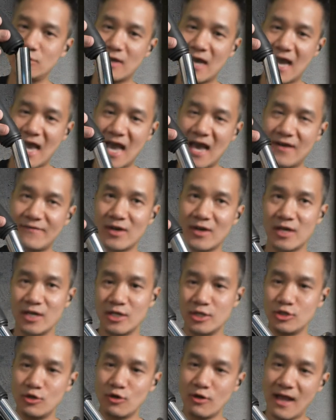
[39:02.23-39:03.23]
you have
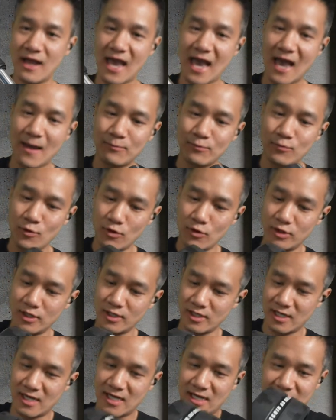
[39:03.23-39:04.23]
your ab
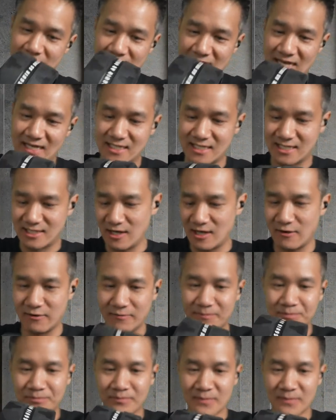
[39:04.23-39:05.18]
roller like so